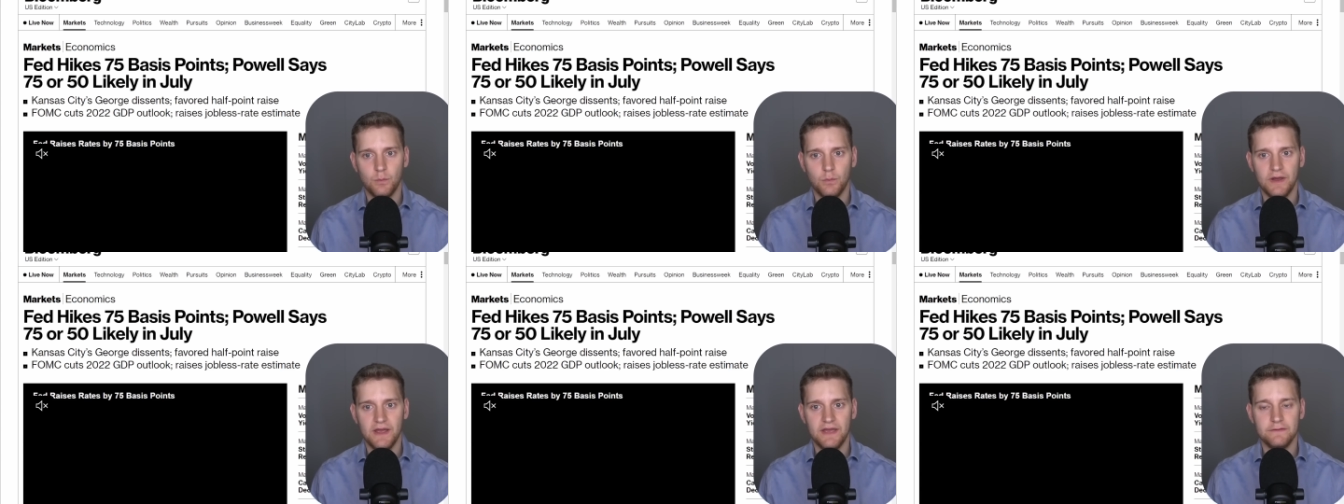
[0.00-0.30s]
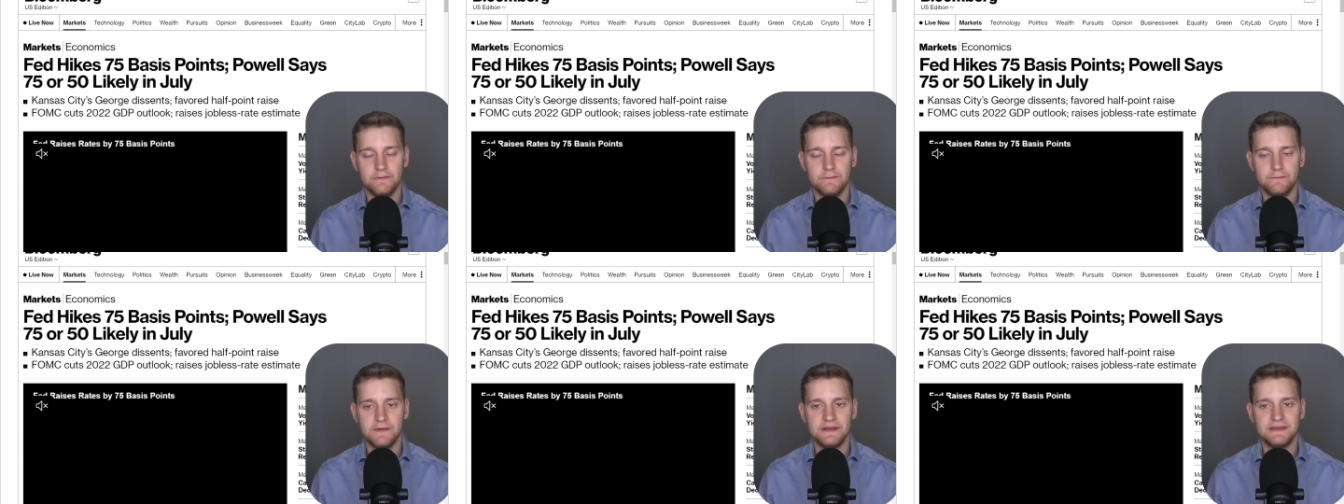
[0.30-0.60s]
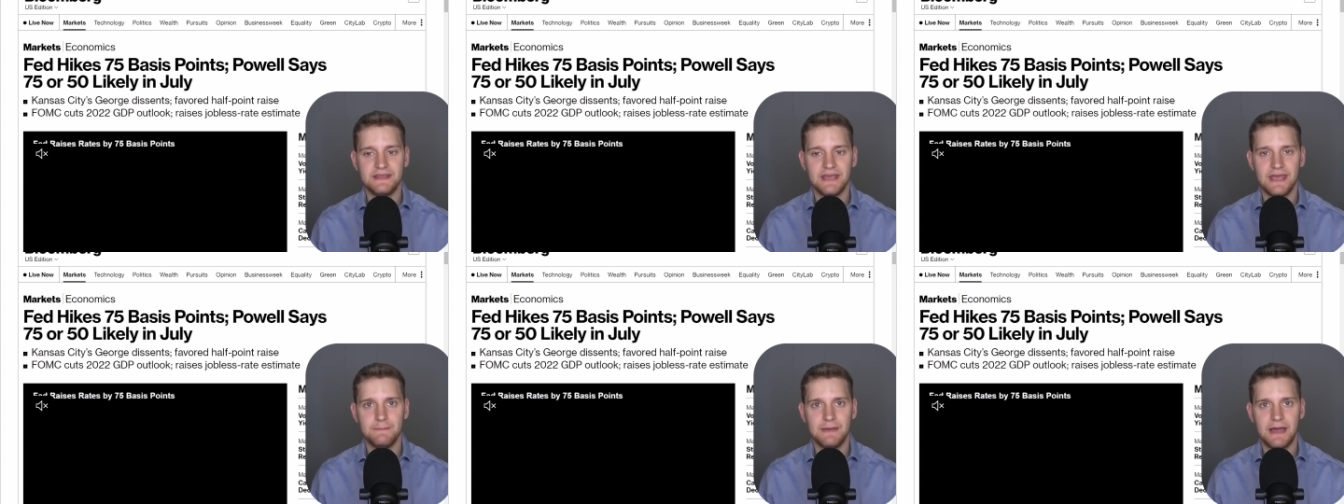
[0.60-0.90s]
where the
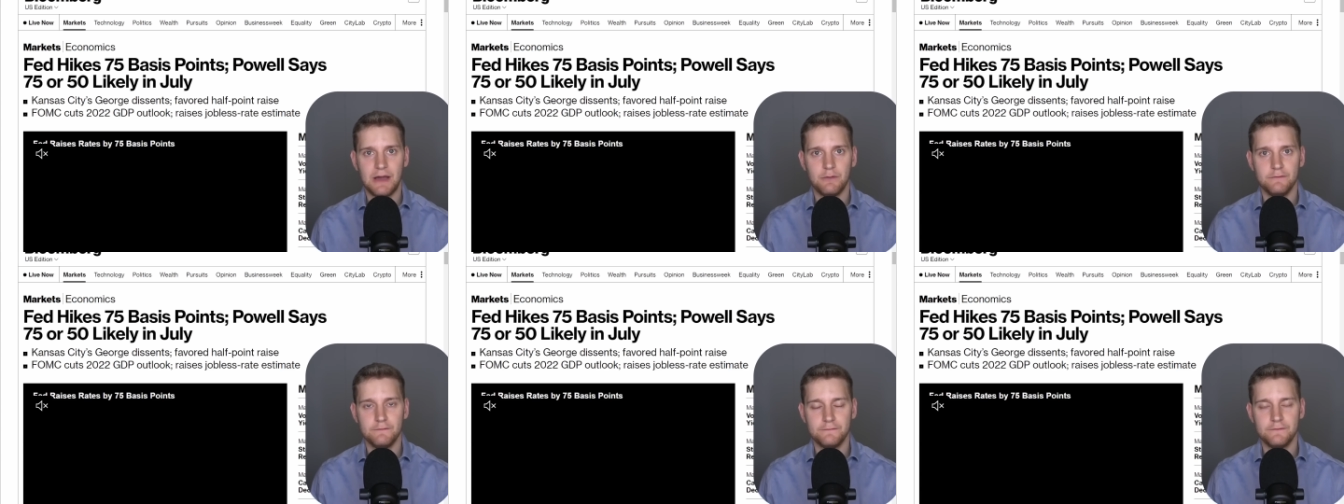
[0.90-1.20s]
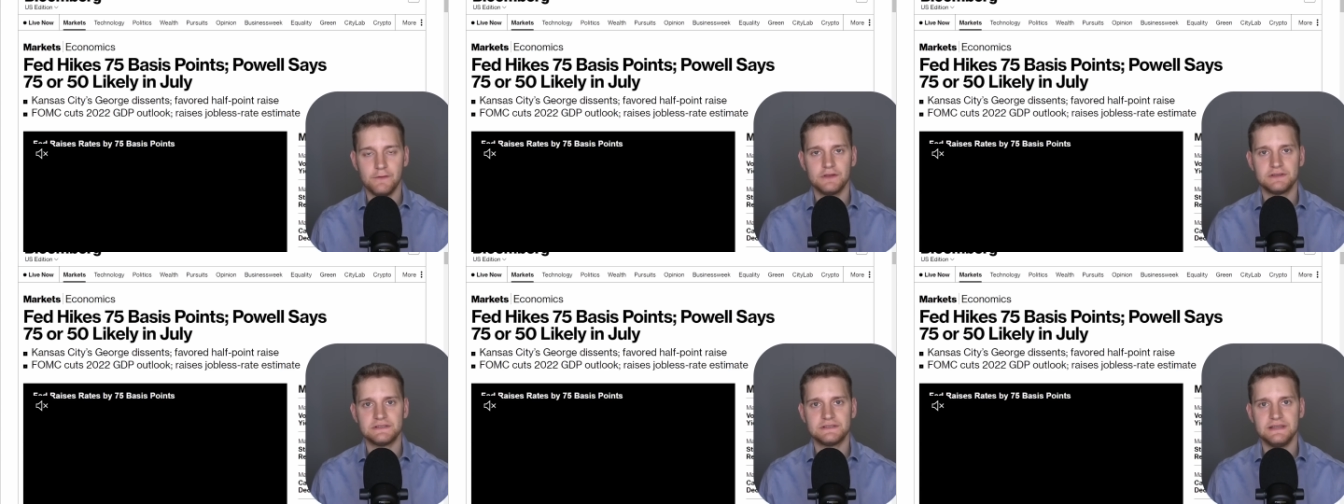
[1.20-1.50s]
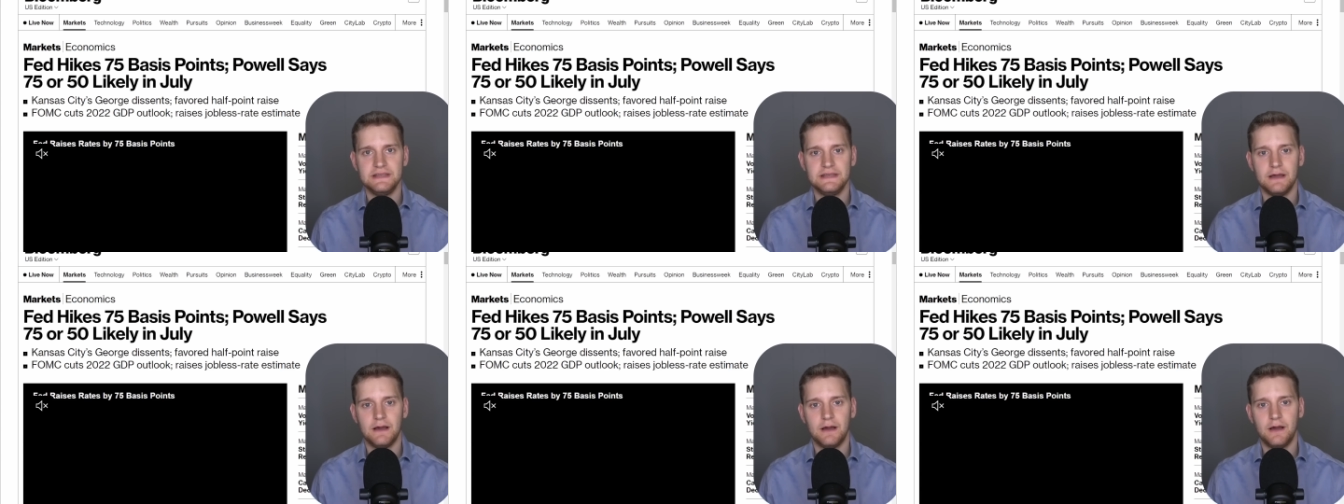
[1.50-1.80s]
Fed came out and
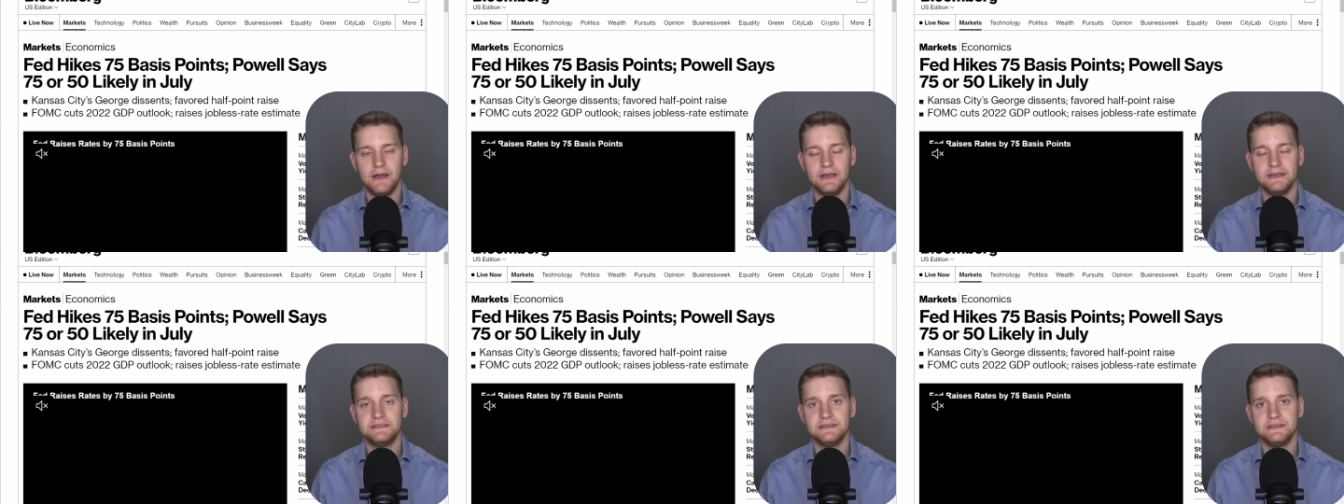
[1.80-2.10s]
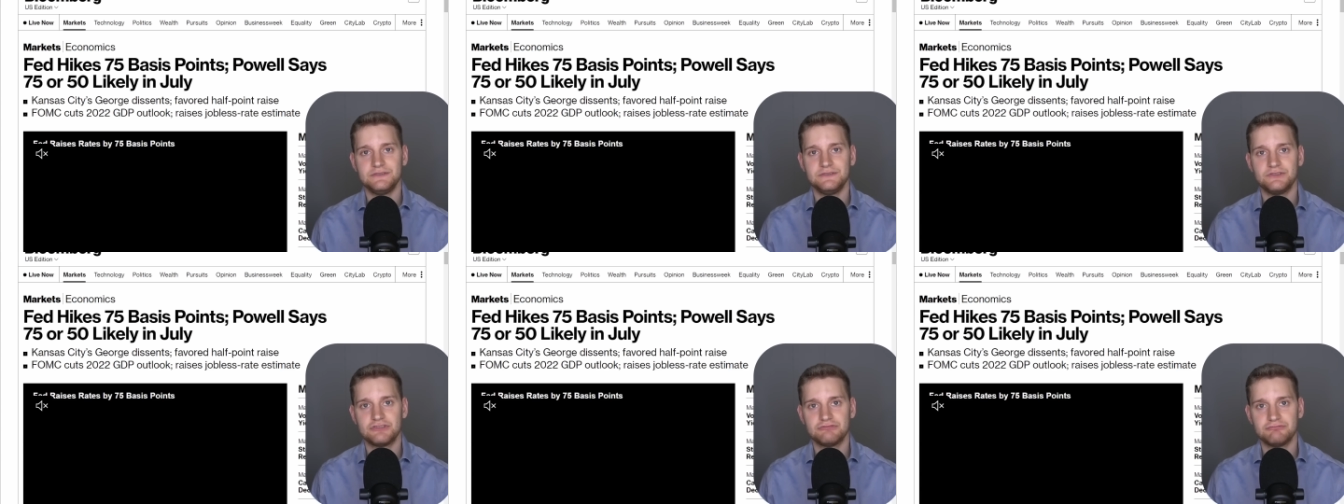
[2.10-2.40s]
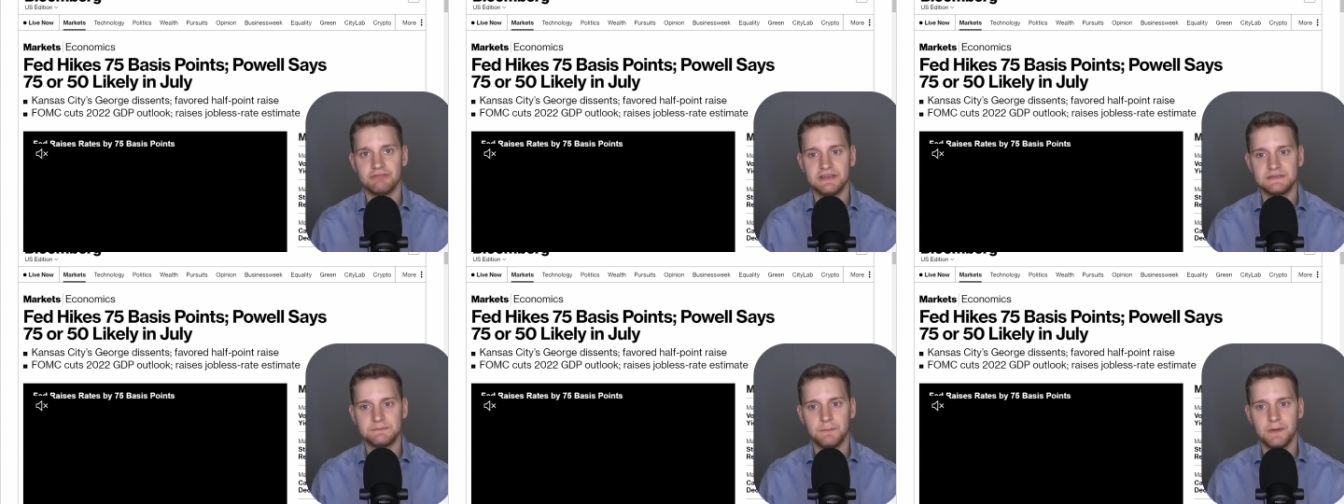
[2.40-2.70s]
firstly hiked
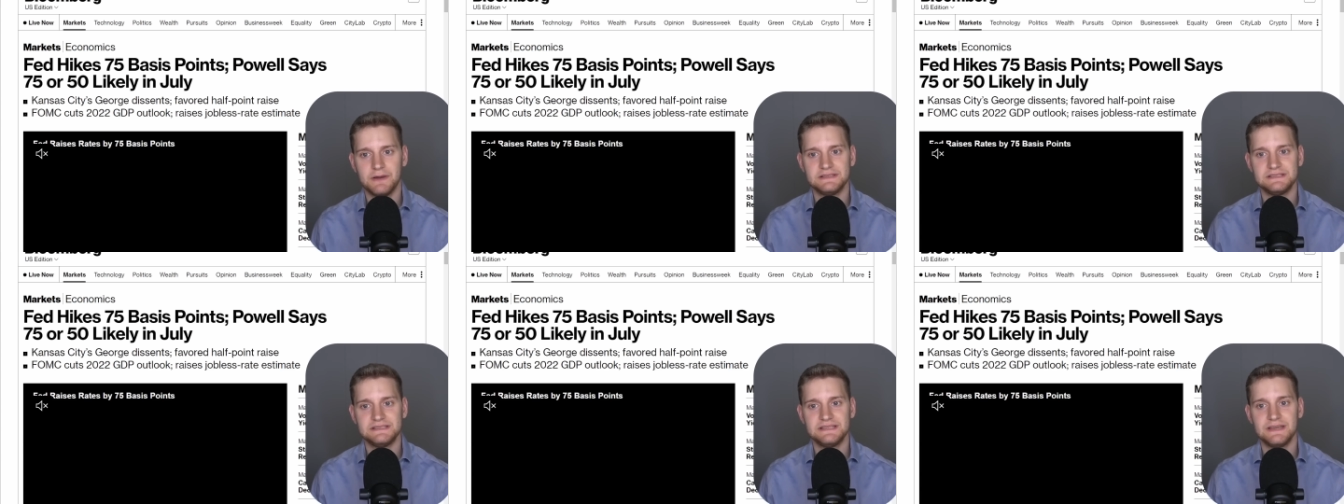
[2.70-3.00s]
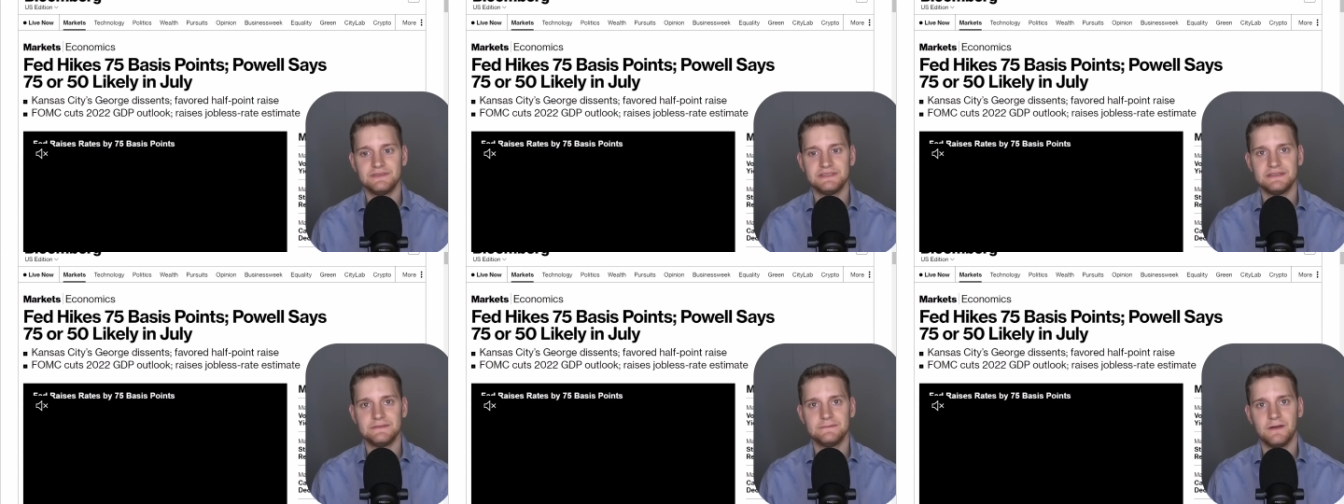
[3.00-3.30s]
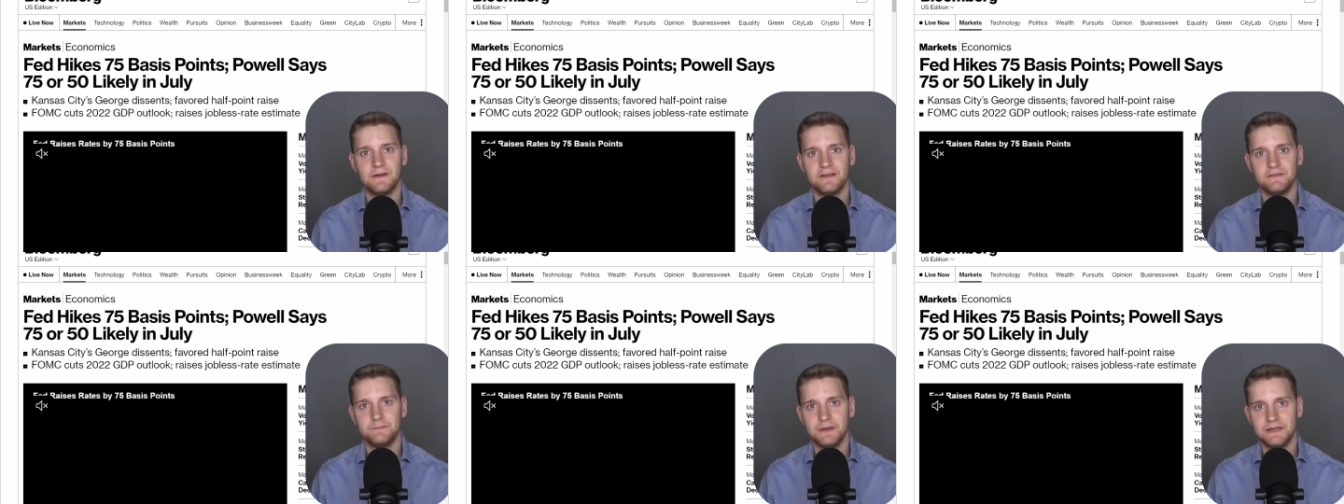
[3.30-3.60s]
interest rates by
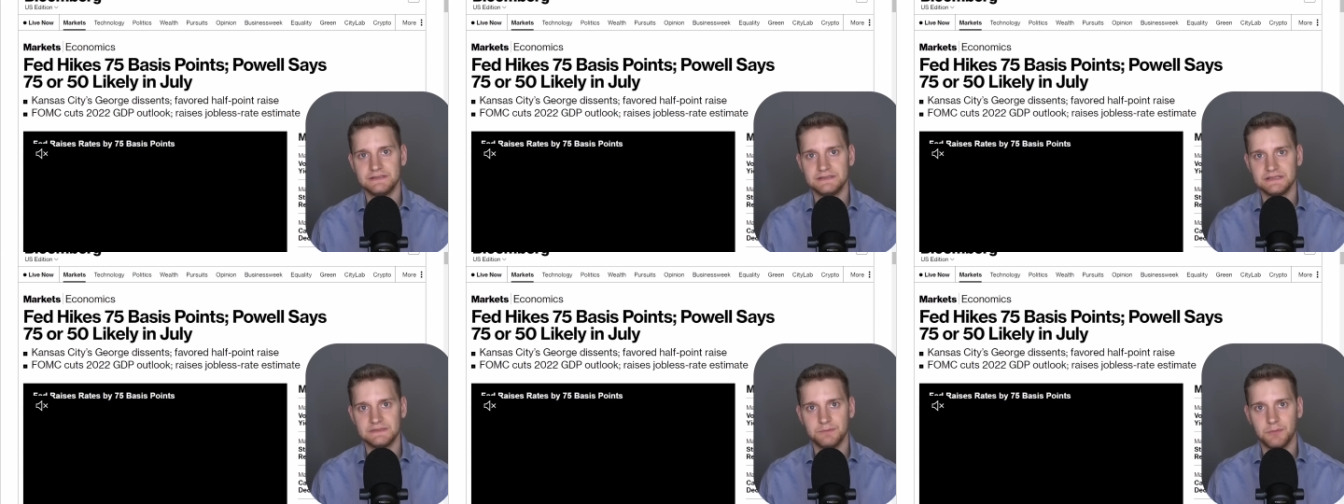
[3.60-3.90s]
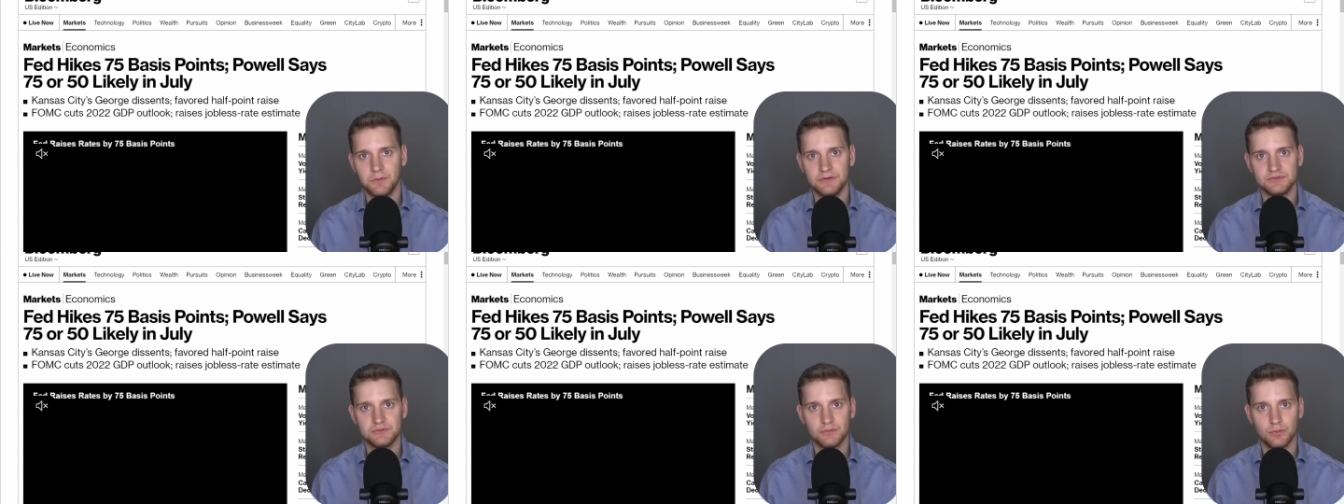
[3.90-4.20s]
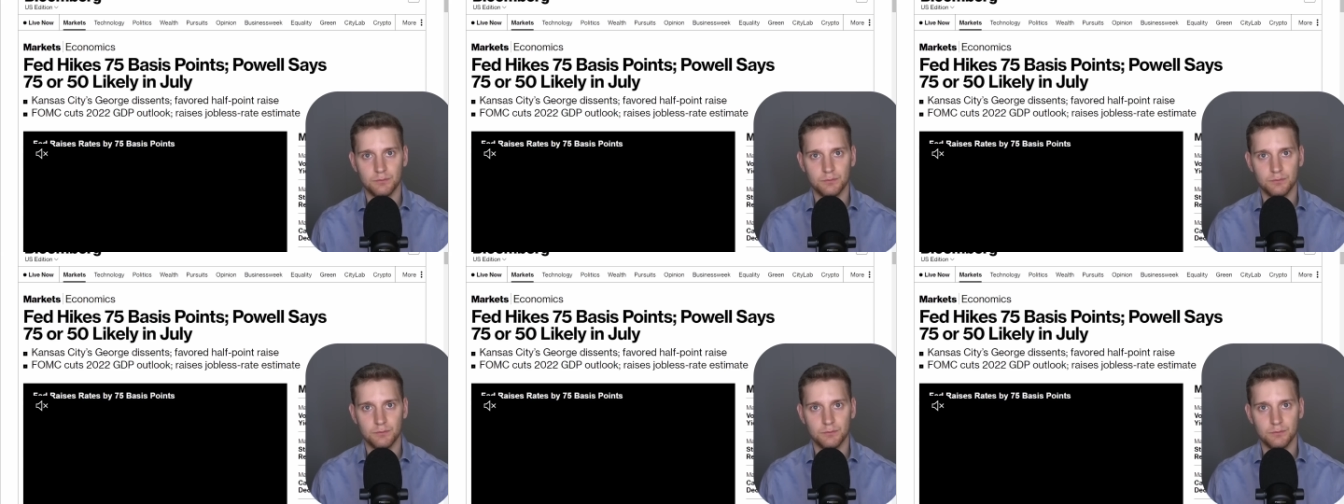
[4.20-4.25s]
75 basis points,